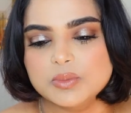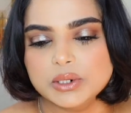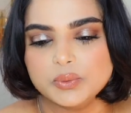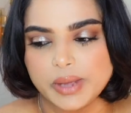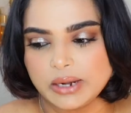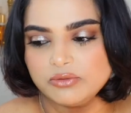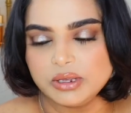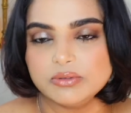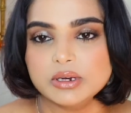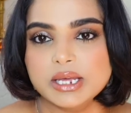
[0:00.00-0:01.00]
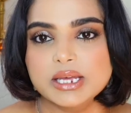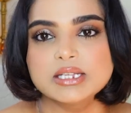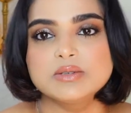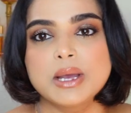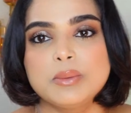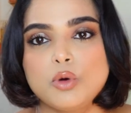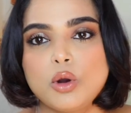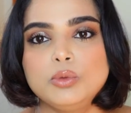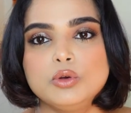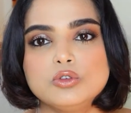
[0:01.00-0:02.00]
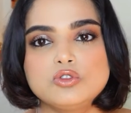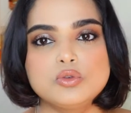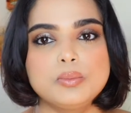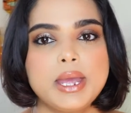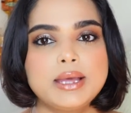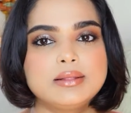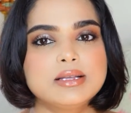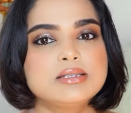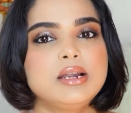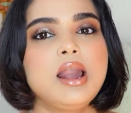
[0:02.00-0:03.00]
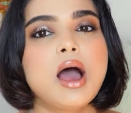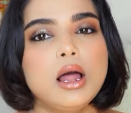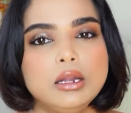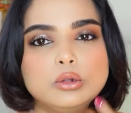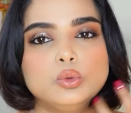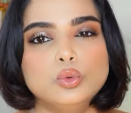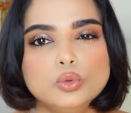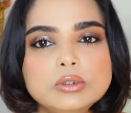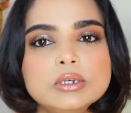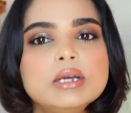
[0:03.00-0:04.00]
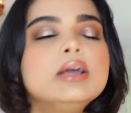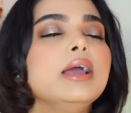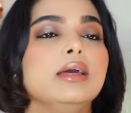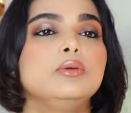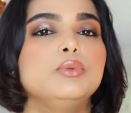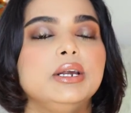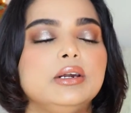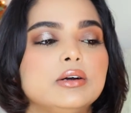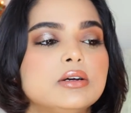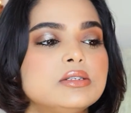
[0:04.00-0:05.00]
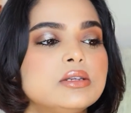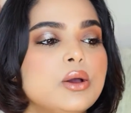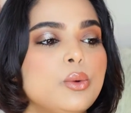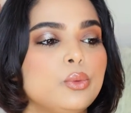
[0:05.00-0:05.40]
but when we were kids, my mom used to make this lal doodh in winters,